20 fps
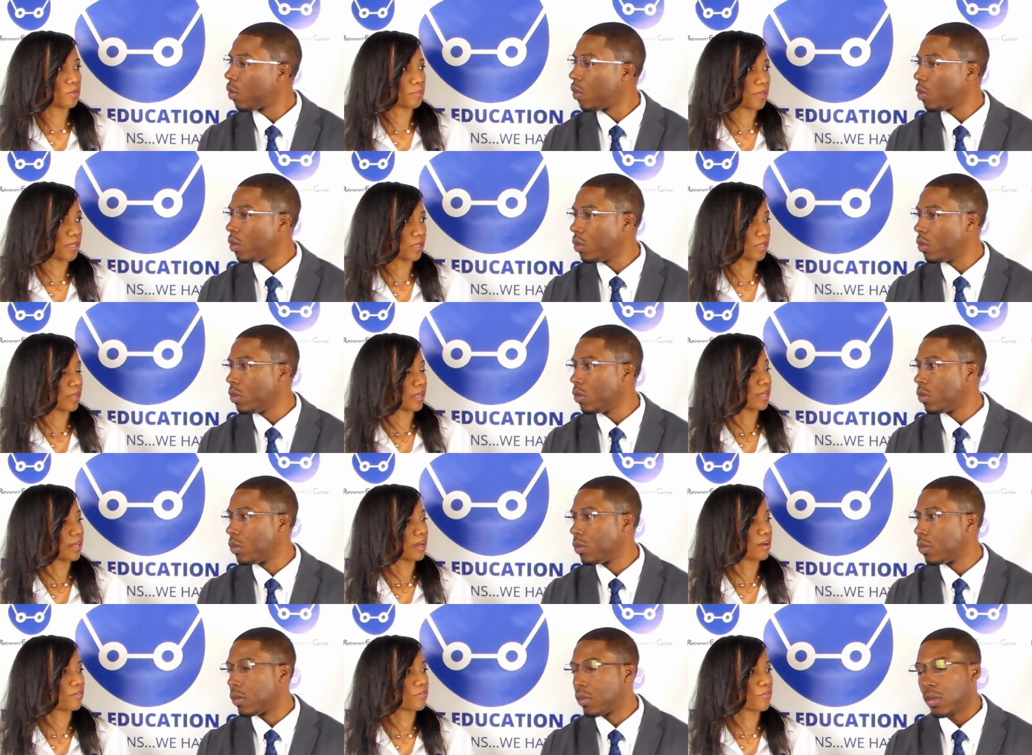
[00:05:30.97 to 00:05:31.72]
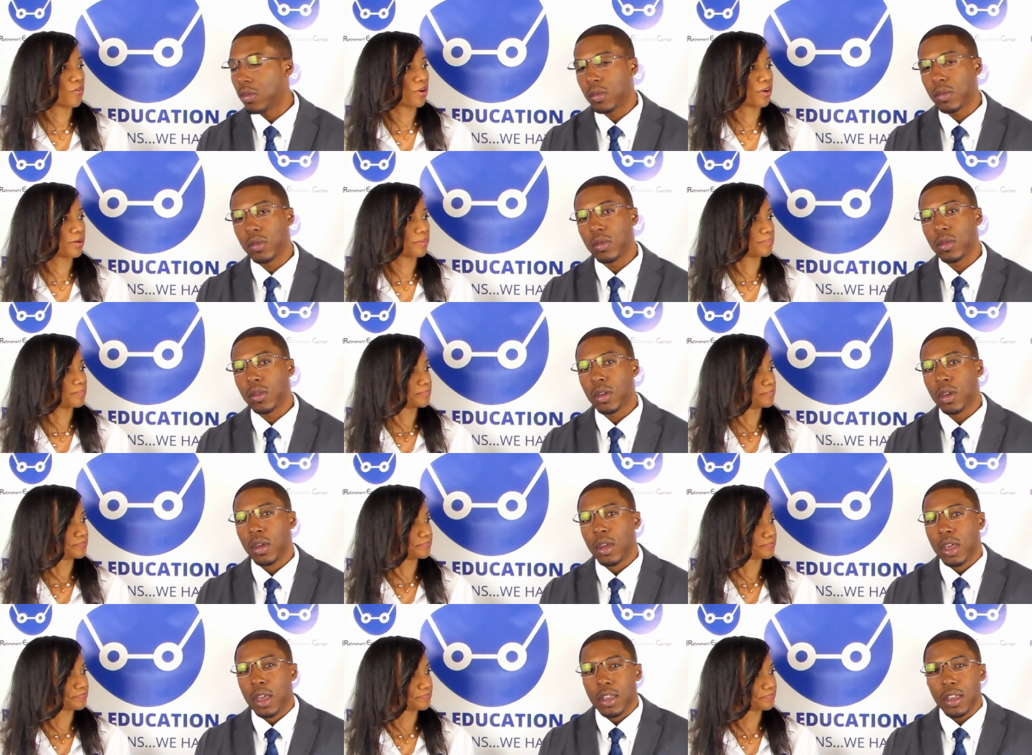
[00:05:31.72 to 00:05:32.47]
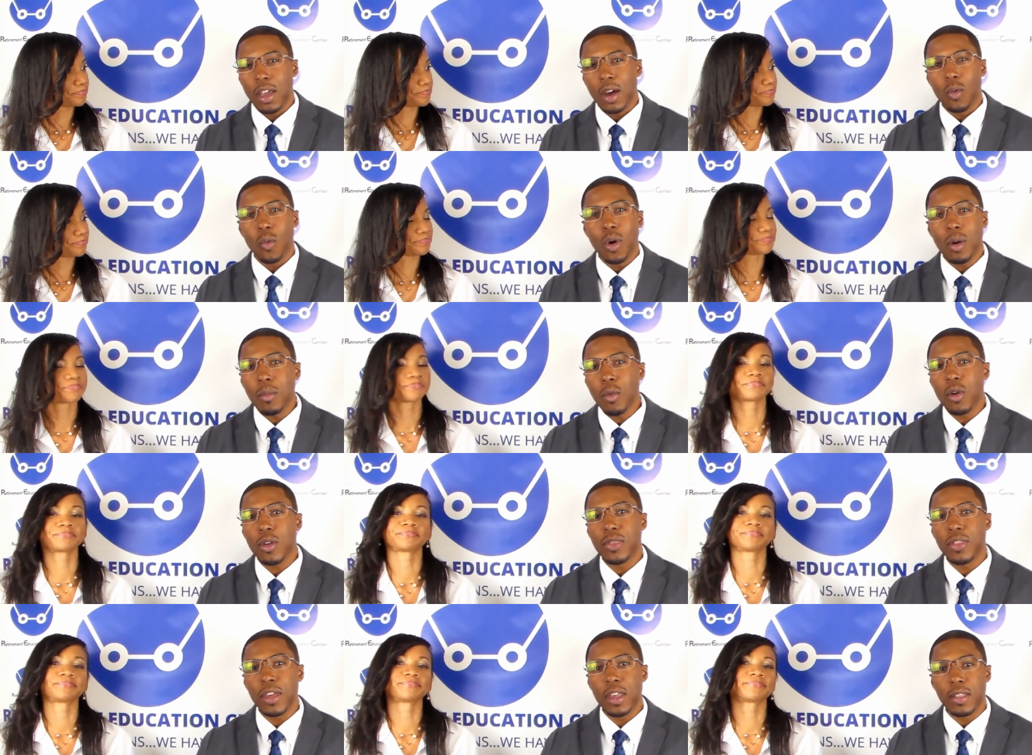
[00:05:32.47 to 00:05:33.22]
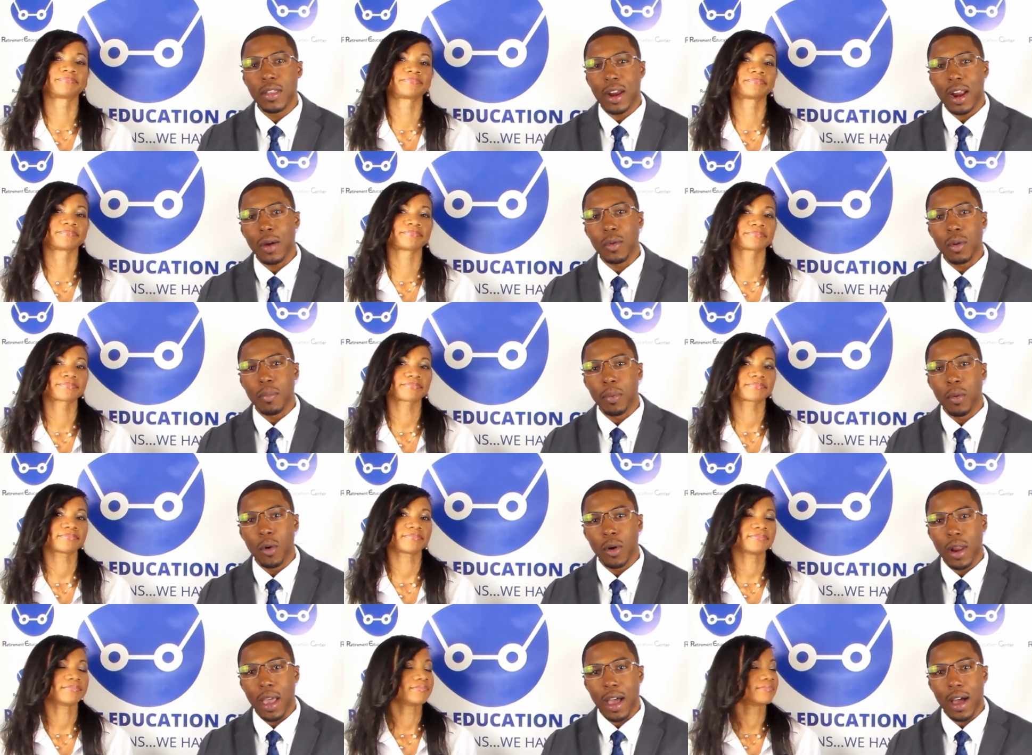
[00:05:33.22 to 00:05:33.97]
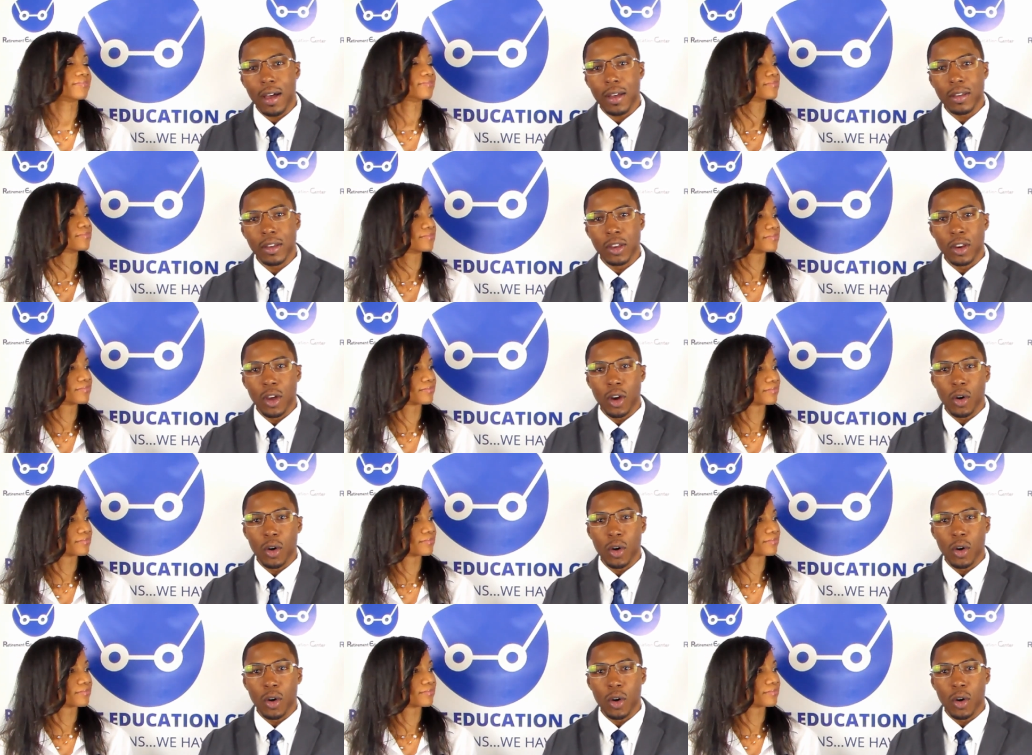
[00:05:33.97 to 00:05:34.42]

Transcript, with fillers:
Speaker 1: should be looking out for?
Speaker 2: Yeah, one more thing that I would point out, you